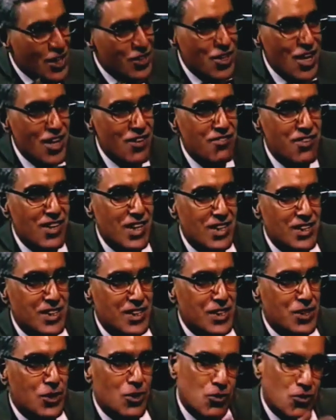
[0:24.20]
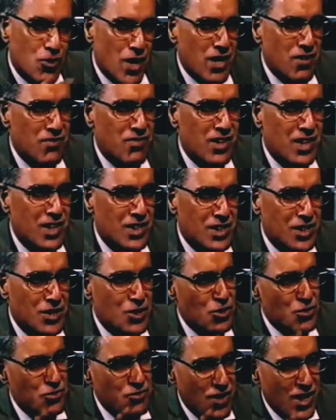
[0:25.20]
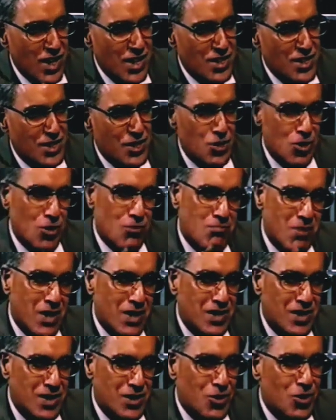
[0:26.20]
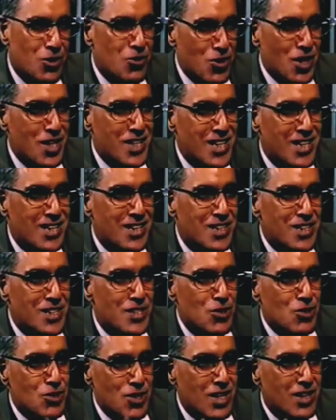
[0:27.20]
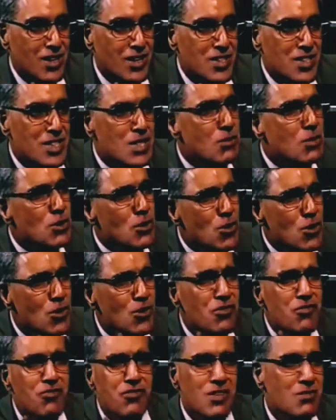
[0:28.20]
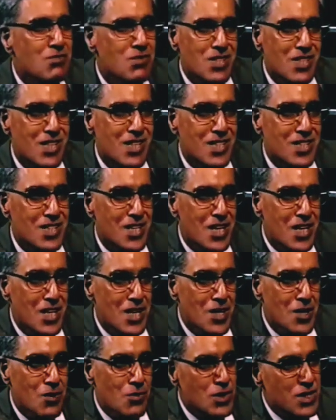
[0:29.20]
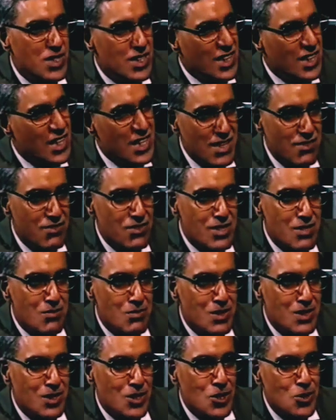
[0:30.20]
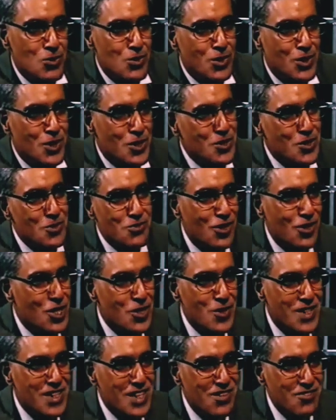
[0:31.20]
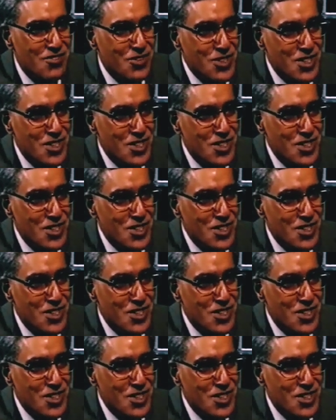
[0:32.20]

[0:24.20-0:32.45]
great-grandfather, your grandfather, your father, your mother, your great-uncles, your uncles, they were all film stars. Was it inevitable that you were going to follow in their